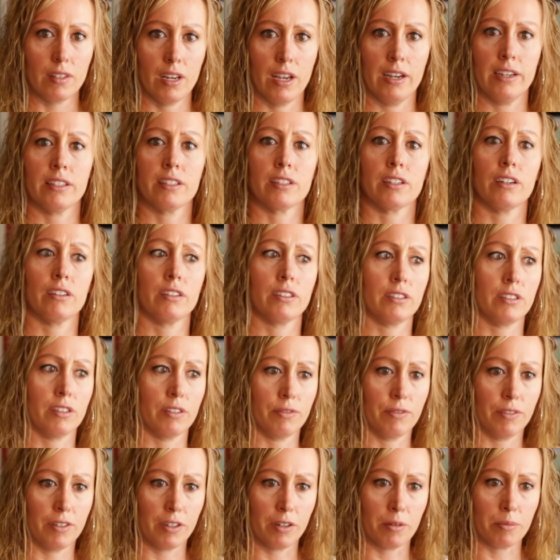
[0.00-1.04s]
I started to
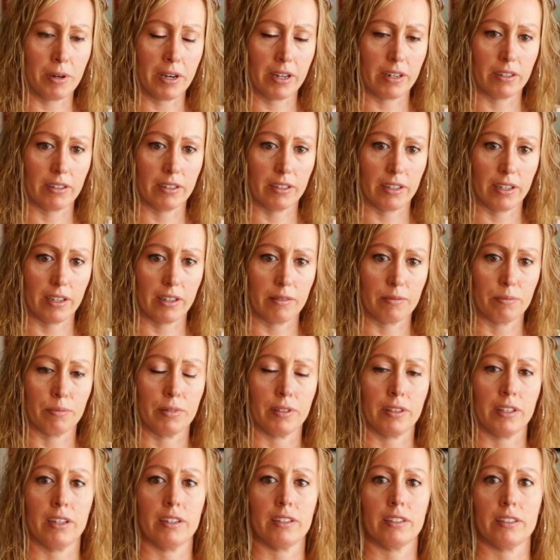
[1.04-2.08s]
feel better again.
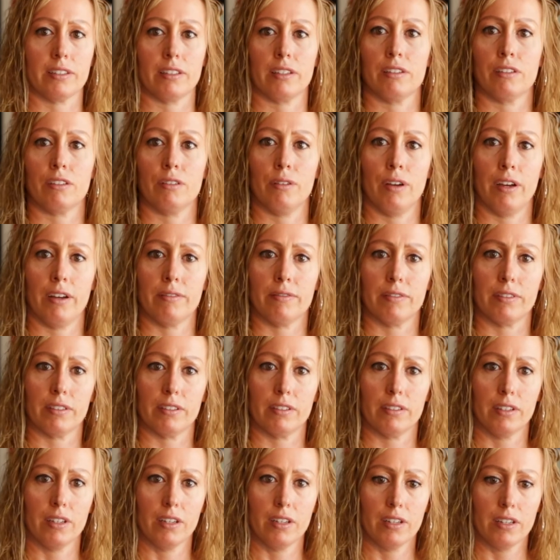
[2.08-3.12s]
But then it's like you have
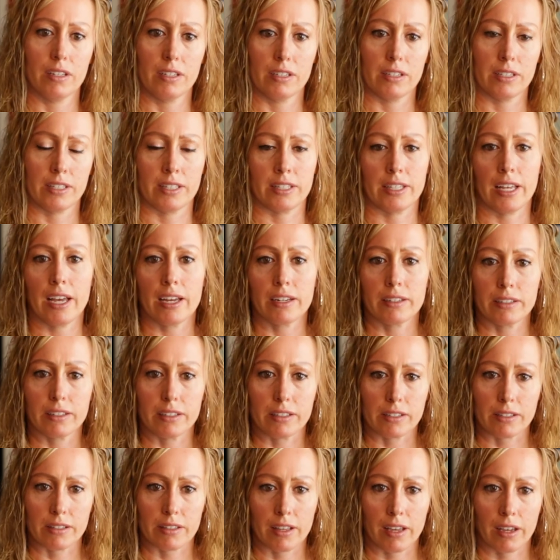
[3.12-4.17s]
the
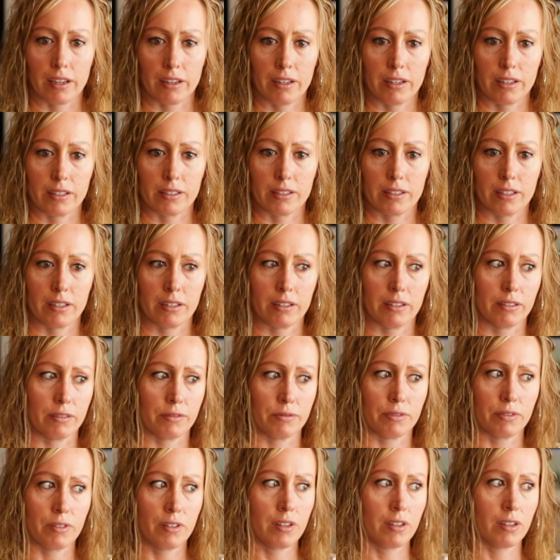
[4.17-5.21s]
sadness that kicks in
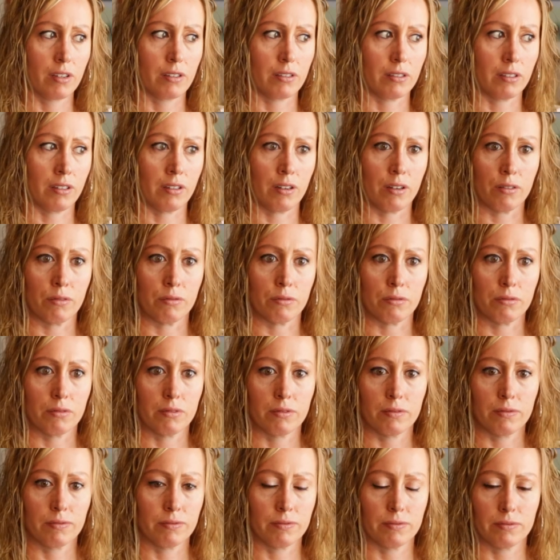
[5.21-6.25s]
of, you know,
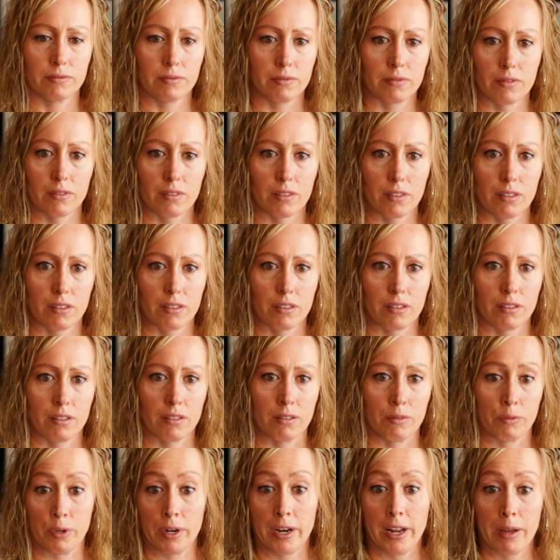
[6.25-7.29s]

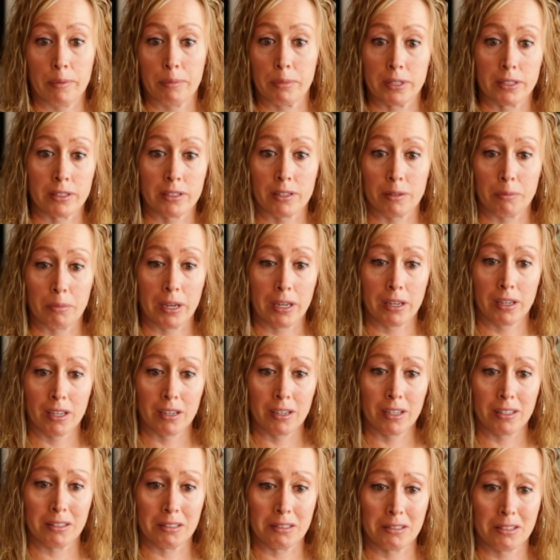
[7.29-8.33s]
what happens to my
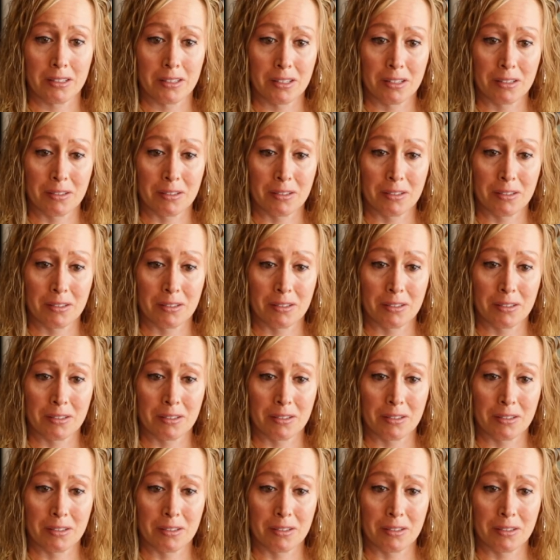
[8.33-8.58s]
kids?